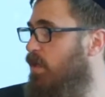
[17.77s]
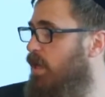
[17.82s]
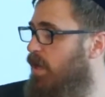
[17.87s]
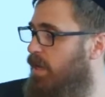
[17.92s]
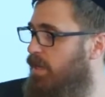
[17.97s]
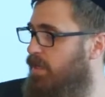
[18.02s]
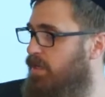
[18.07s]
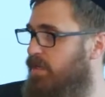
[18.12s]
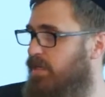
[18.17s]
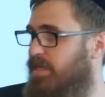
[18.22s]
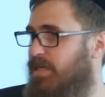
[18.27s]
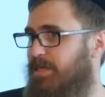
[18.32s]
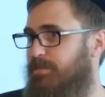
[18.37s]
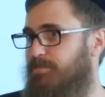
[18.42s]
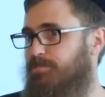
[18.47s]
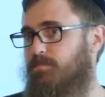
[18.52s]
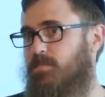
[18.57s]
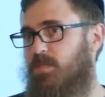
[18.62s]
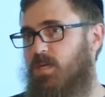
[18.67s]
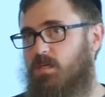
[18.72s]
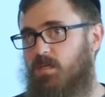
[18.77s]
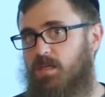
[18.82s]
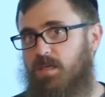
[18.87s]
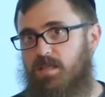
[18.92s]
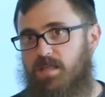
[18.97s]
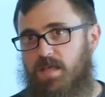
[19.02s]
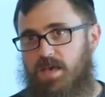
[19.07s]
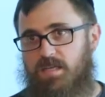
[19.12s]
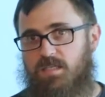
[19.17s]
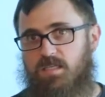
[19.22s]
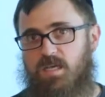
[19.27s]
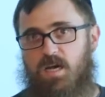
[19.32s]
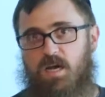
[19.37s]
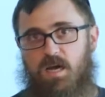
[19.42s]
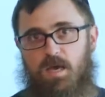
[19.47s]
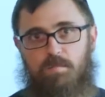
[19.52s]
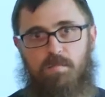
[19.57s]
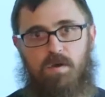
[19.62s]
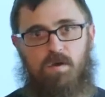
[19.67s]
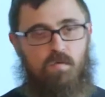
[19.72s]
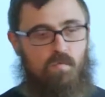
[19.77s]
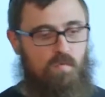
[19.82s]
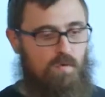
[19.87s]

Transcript: and in that time